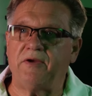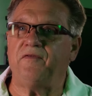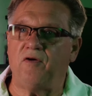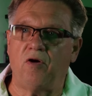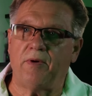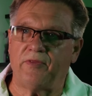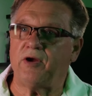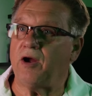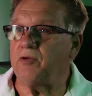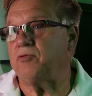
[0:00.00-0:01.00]
foam on the
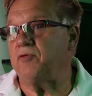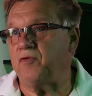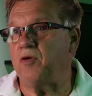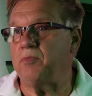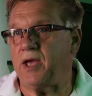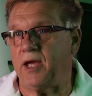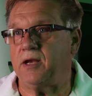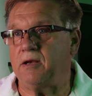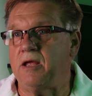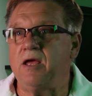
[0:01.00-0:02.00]
car through a foam
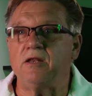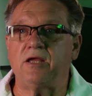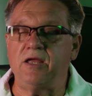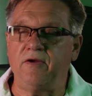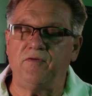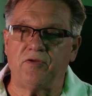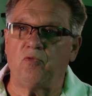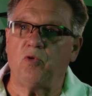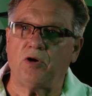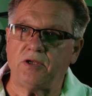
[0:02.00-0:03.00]
cannon to give you the
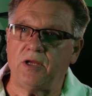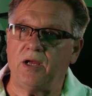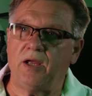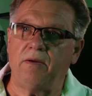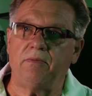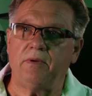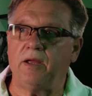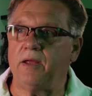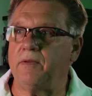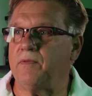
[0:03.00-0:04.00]
work time
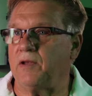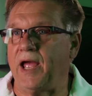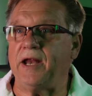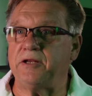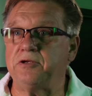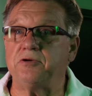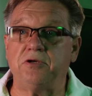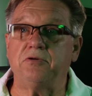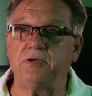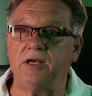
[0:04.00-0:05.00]
and the latitude
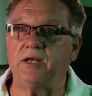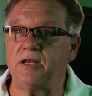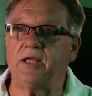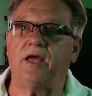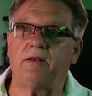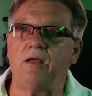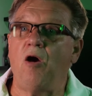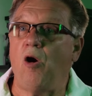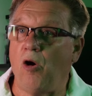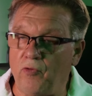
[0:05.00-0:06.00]
you needed to get
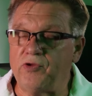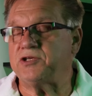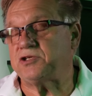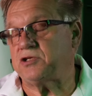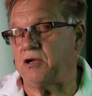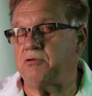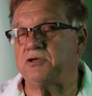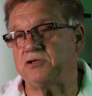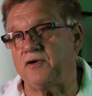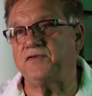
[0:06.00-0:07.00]
all the exterior
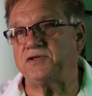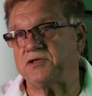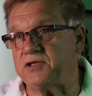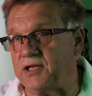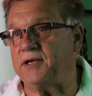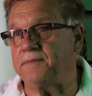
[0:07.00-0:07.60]
surfaces clean.